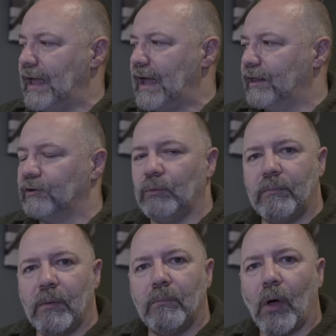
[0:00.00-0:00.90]
and we've
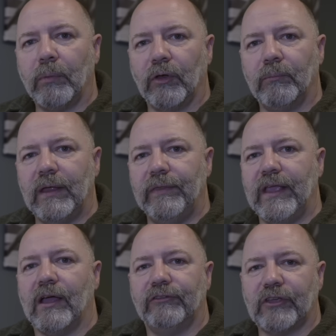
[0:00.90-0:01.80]
been popping them in the
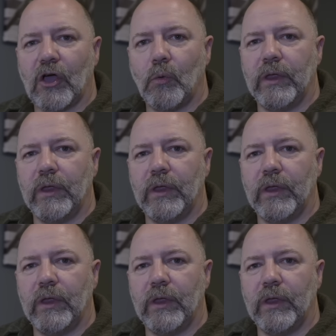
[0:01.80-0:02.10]
ICECO.